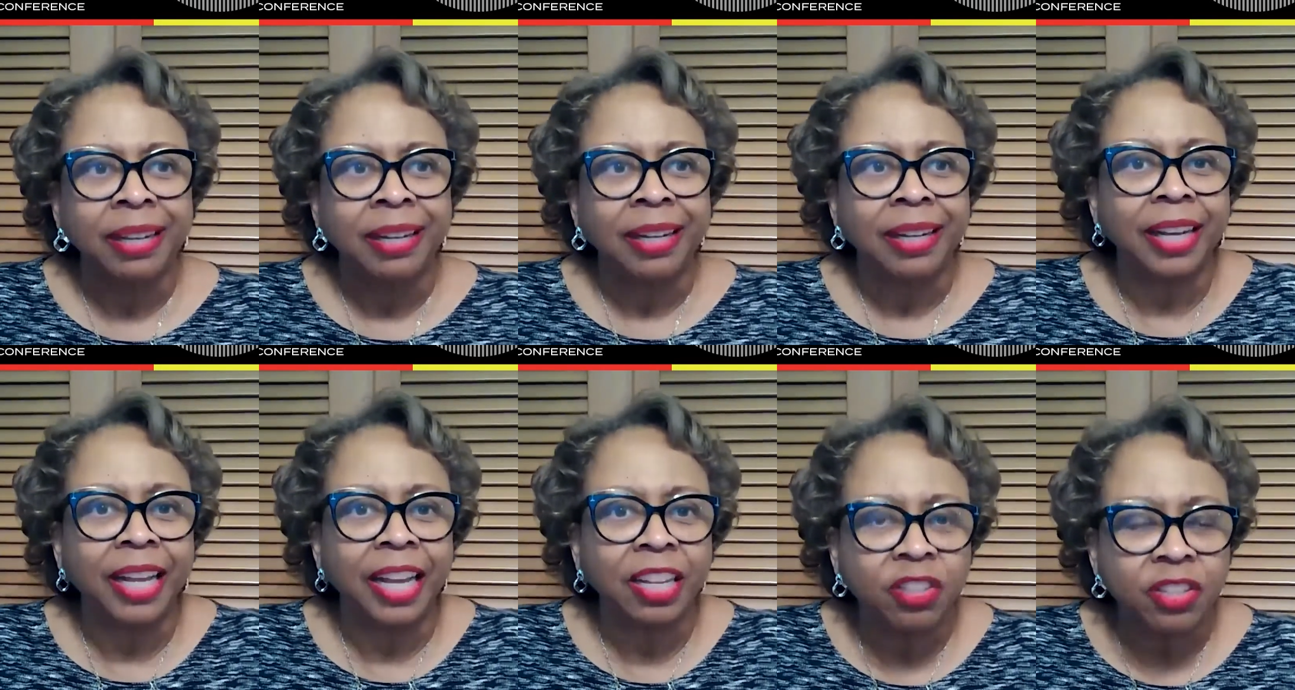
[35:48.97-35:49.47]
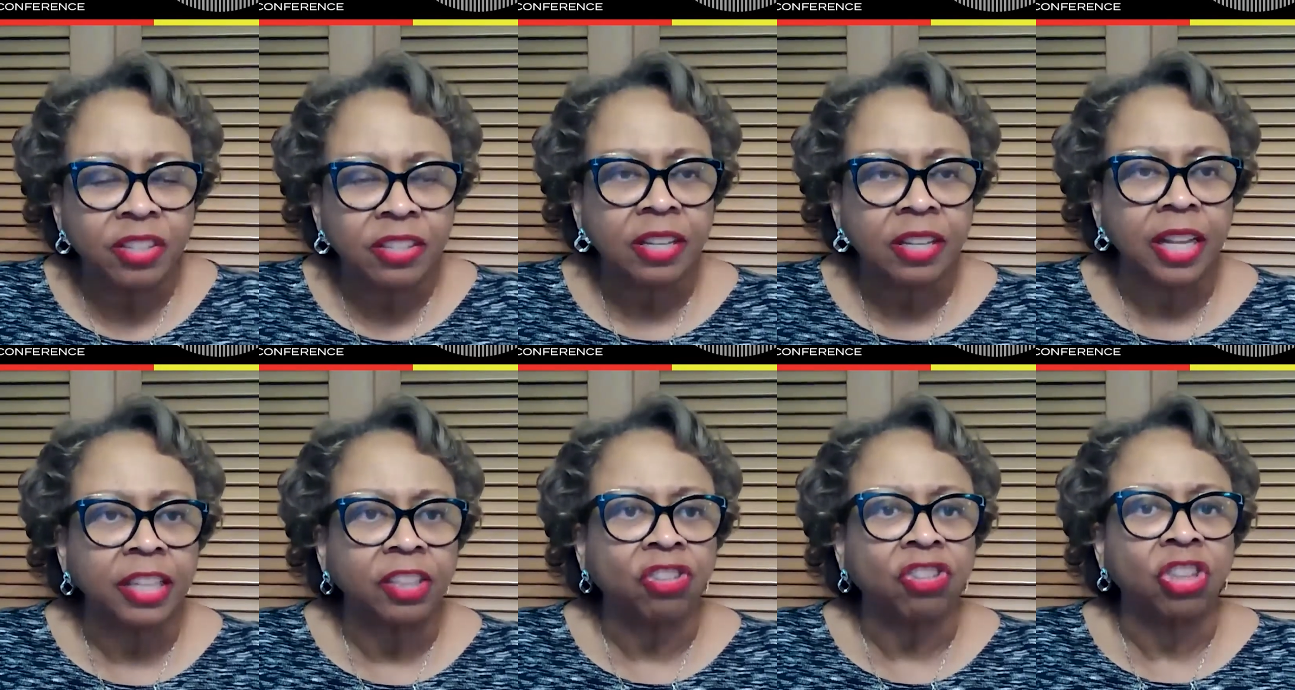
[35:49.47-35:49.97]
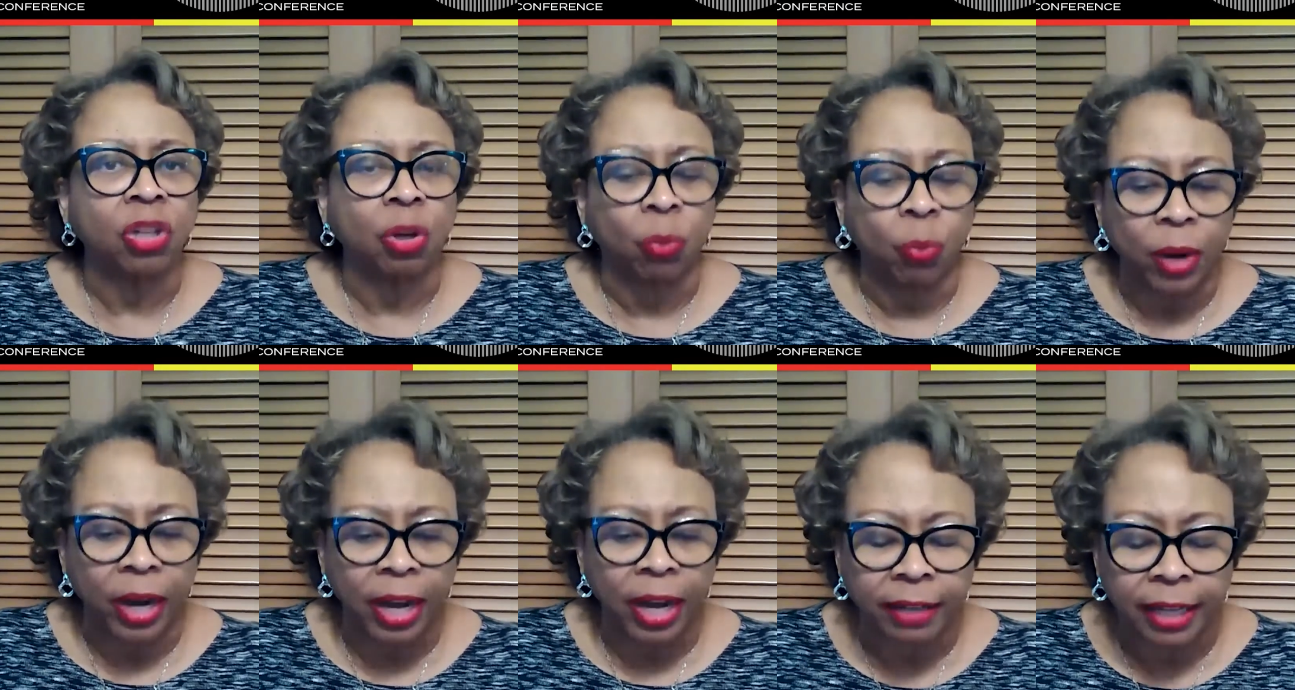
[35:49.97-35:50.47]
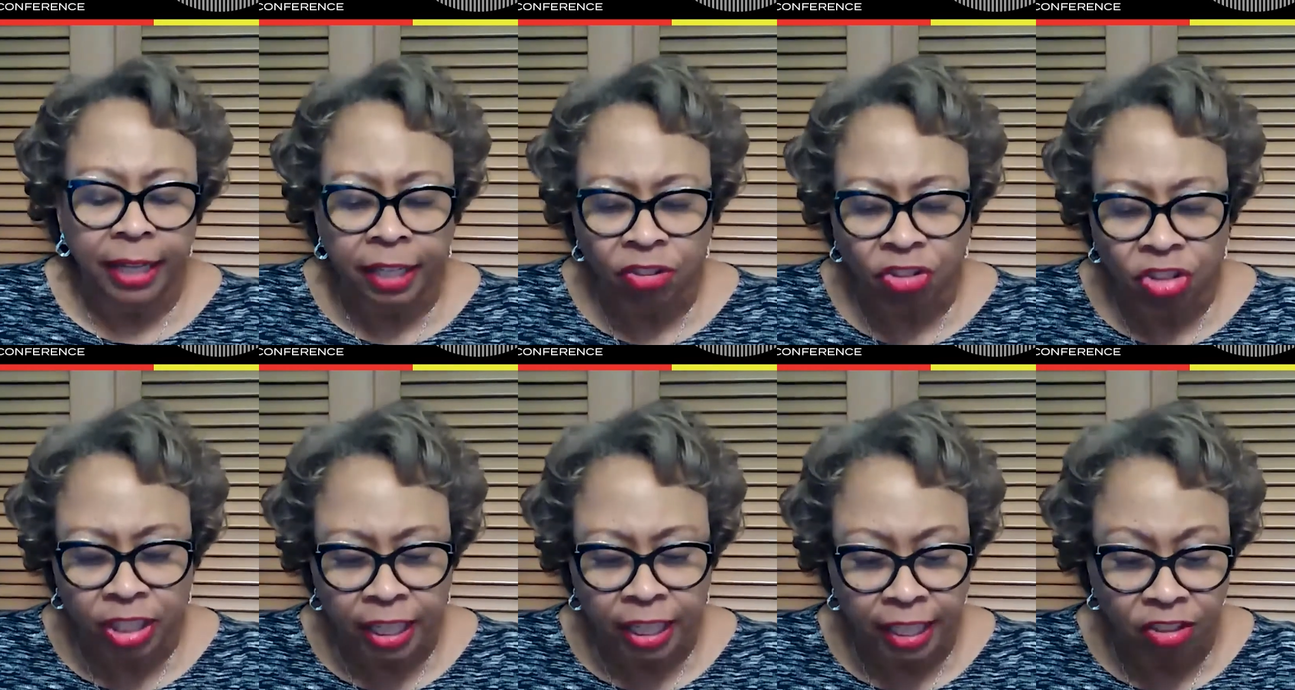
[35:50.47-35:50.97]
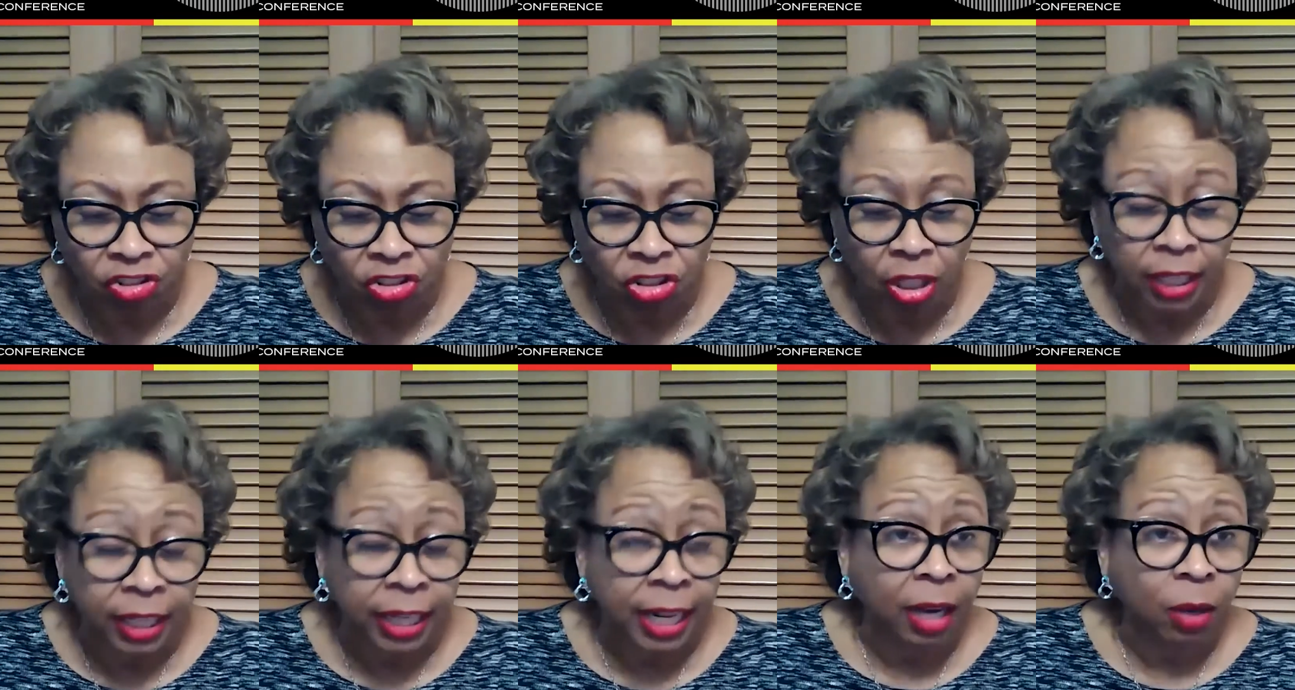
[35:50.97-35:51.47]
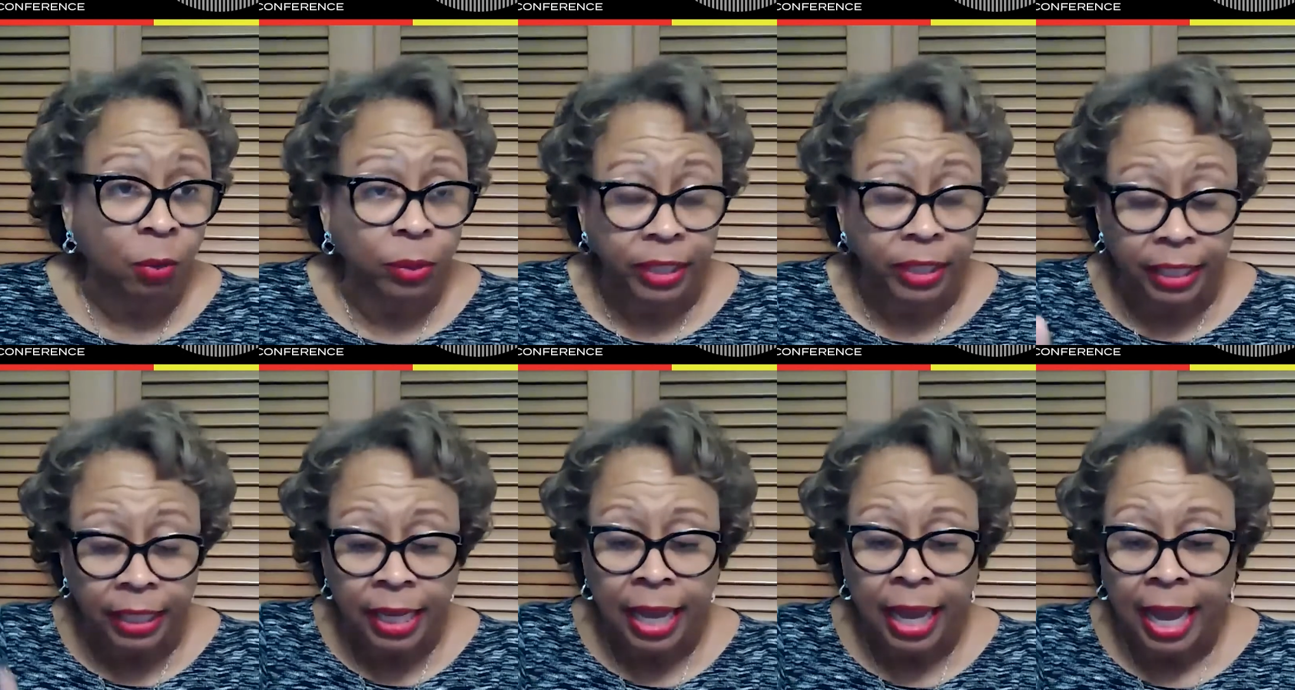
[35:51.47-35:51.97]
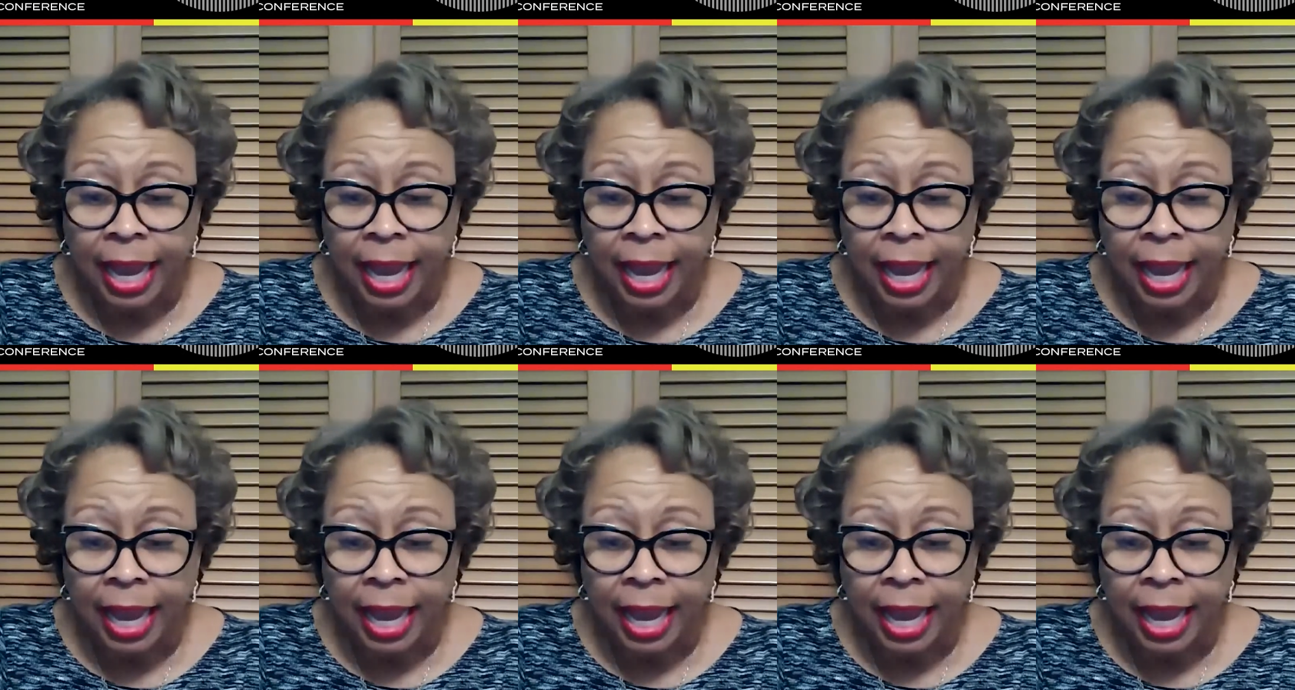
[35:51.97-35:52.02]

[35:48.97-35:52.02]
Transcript: legislation around educational inequity.